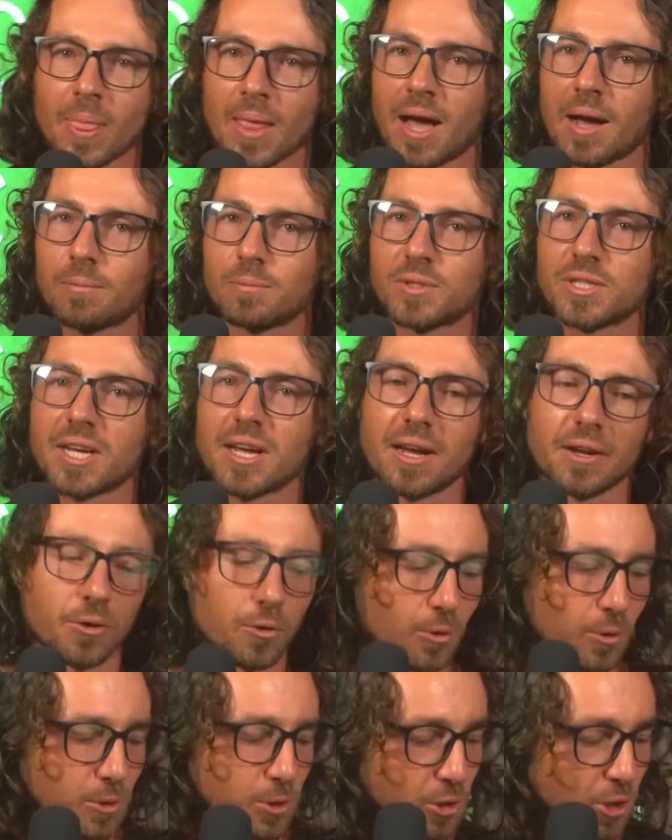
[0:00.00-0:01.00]
Up, down,
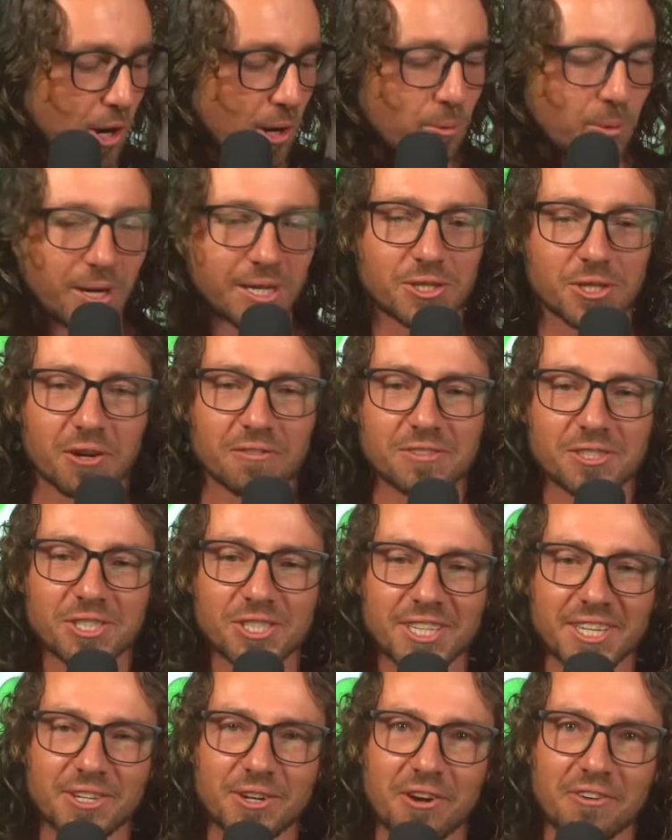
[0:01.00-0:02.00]
or sideways.
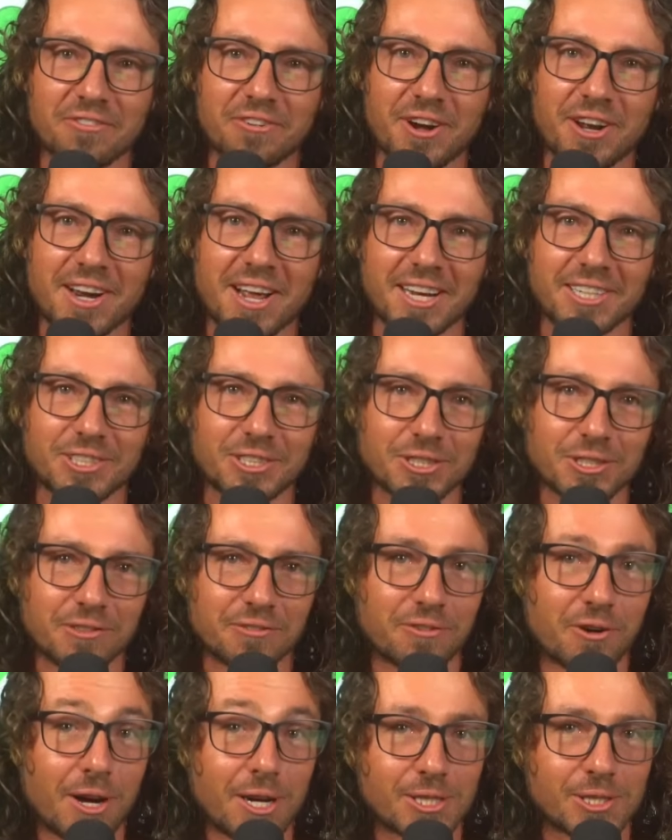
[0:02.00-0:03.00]
Obviously not financial
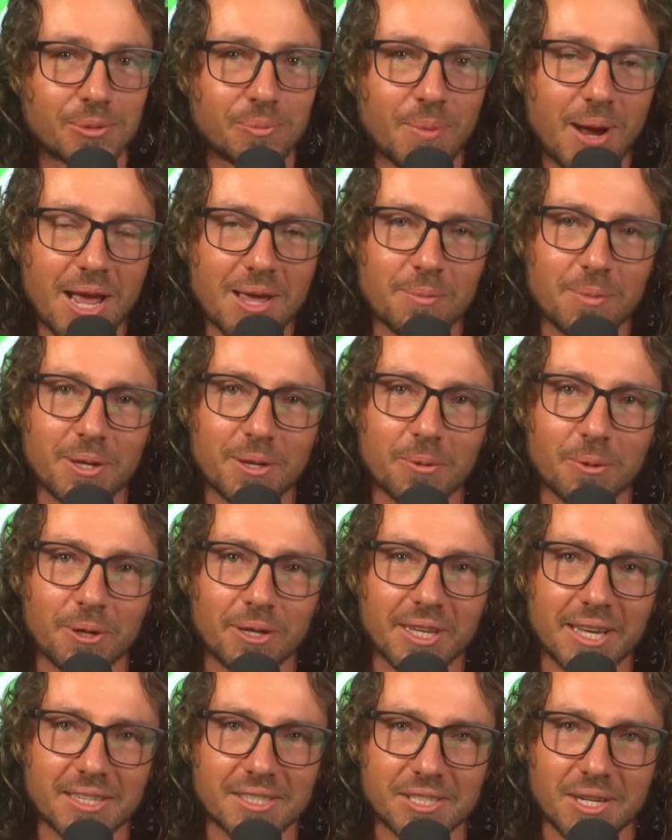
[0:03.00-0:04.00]
advice. Maybe you want
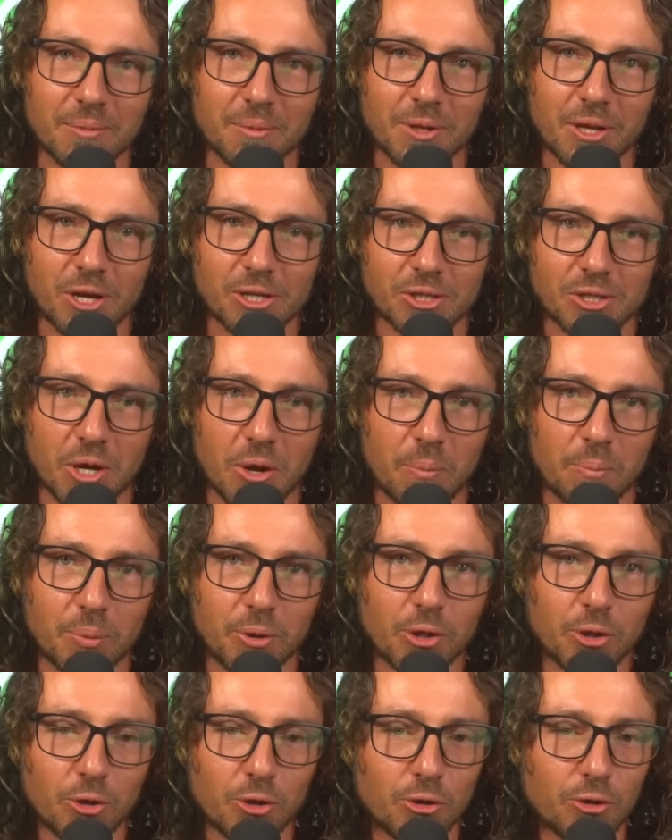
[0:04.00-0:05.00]
to get some of those
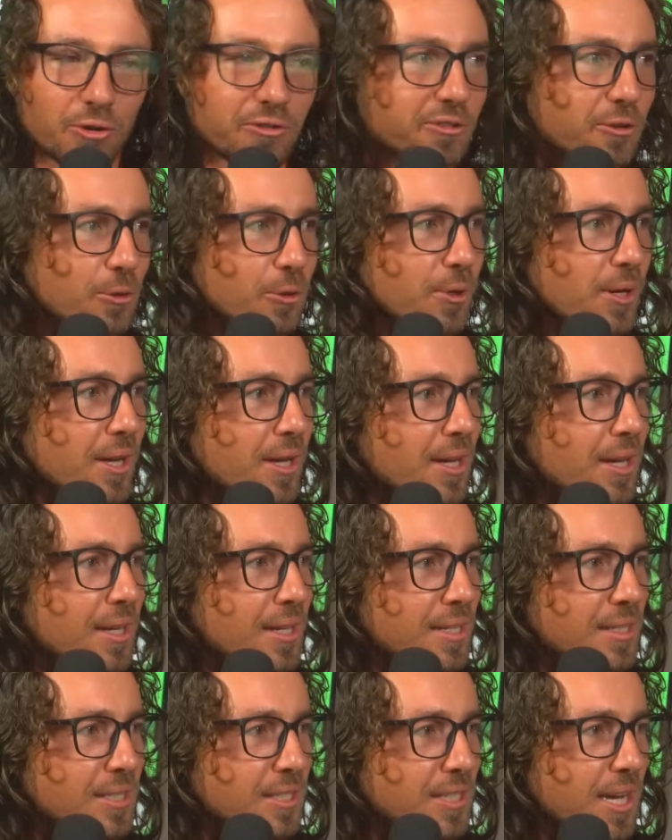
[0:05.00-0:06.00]
beautiful
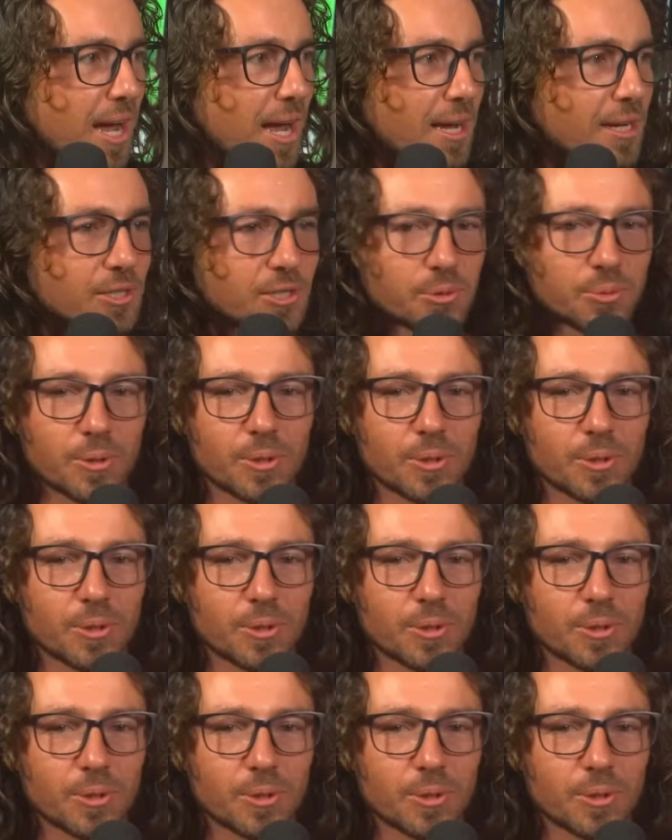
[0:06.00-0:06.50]
sats.